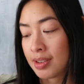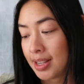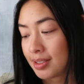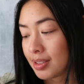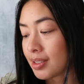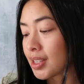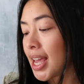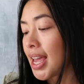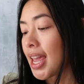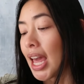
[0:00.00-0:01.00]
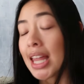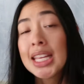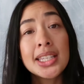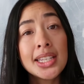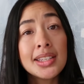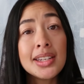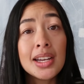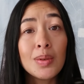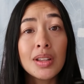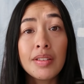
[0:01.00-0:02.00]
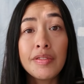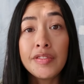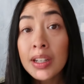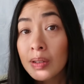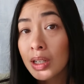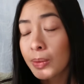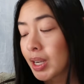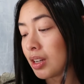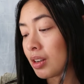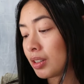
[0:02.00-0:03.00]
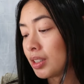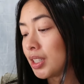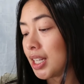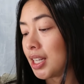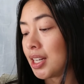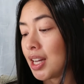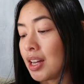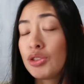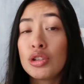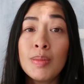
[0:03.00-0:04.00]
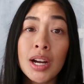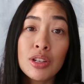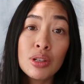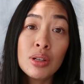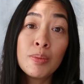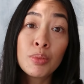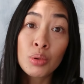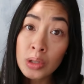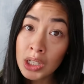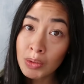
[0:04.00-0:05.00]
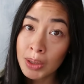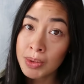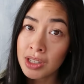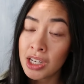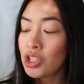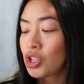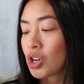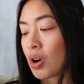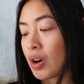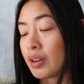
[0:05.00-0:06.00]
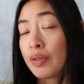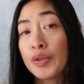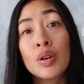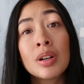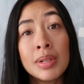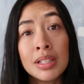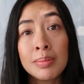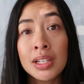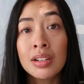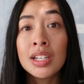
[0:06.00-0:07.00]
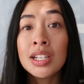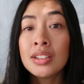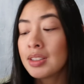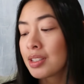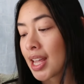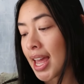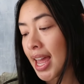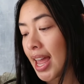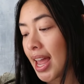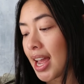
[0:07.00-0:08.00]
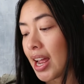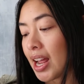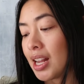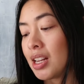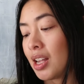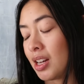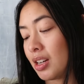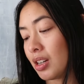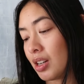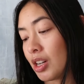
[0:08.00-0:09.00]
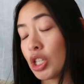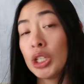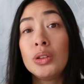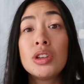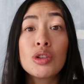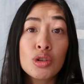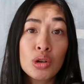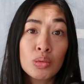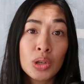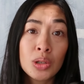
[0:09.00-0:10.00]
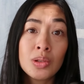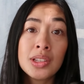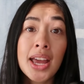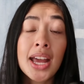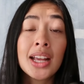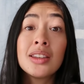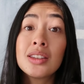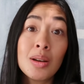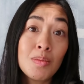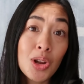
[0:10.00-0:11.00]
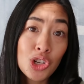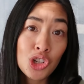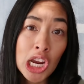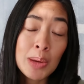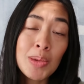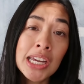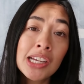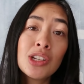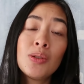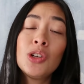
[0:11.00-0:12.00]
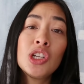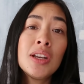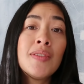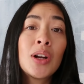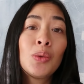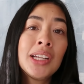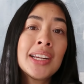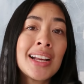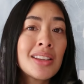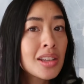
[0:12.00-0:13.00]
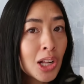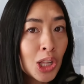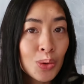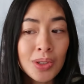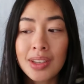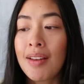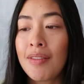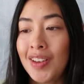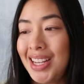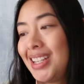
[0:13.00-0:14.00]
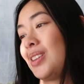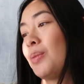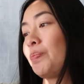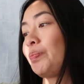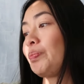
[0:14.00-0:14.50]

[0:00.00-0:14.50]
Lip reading: sizes. This is knit with fingering weight yarn in a 2x2 broken rib stitch on 4mm needles, and it includes short rows and some shaping to achieve that really nice close fit.